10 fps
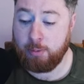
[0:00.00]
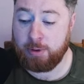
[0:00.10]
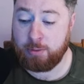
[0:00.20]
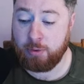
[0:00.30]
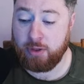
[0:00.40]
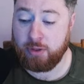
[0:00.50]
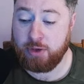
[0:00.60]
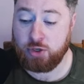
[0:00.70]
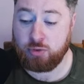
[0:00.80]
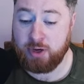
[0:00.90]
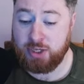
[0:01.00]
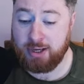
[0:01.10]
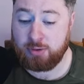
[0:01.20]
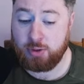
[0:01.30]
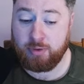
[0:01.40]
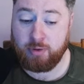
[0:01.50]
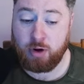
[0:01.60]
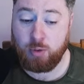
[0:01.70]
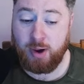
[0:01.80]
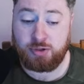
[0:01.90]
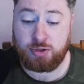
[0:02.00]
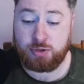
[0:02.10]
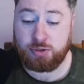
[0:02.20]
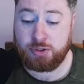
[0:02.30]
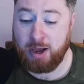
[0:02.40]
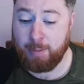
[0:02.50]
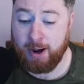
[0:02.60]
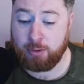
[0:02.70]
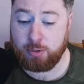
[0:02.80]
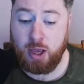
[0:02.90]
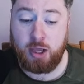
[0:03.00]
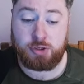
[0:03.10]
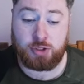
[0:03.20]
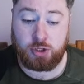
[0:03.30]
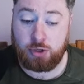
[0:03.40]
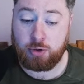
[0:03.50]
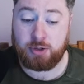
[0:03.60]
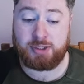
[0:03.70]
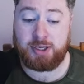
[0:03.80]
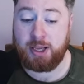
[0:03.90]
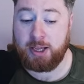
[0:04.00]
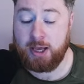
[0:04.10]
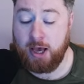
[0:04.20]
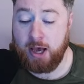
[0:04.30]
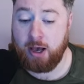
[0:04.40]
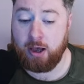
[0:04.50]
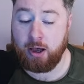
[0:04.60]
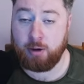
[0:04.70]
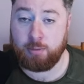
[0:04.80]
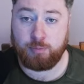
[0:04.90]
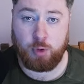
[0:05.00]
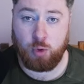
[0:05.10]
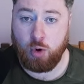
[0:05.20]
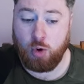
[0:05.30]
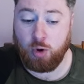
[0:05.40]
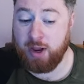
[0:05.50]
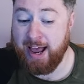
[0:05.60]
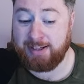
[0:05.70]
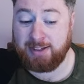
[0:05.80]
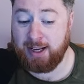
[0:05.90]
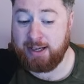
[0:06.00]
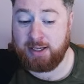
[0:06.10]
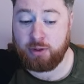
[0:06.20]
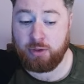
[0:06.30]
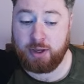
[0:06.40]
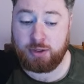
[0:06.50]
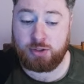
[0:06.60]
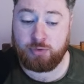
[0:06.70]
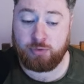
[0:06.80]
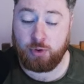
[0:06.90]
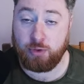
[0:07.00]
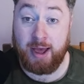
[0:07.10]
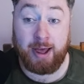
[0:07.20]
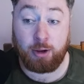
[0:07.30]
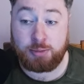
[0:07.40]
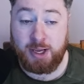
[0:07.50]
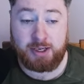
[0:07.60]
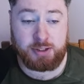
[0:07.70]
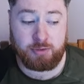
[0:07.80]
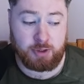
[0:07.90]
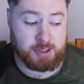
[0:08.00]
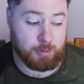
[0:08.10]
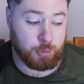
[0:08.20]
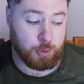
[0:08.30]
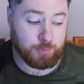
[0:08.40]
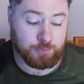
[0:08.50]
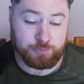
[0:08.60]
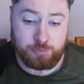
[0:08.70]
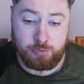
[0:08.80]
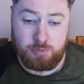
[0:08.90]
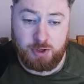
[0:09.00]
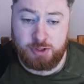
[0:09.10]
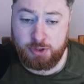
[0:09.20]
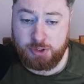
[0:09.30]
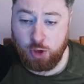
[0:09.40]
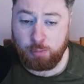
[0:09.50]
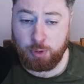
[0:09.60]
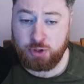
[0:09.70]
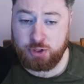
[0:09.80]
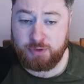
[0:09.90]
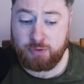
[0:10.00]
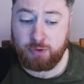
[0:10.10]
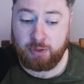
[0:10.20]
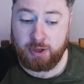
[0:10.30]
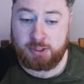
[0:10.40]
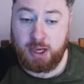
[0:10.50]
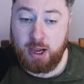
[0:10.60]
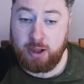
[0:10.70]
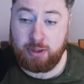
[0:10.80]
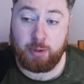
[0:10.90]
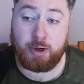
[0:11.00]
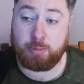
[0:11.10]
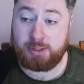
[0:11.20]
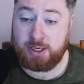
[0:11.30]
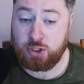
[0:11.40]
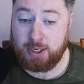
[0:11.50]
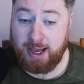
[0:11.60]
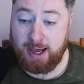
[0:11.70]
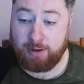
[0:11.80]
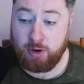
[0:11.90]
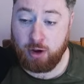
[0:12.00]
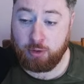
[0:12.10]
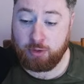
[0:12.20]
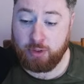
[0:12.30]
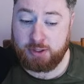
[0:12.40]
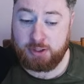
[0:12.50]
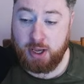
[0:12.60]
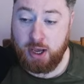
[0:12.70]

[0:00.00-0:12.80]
people that they should reach out to if they've got questions about security or escalating things for the help desk, for example. So there's a whole bunch of different things that we could potentially have on this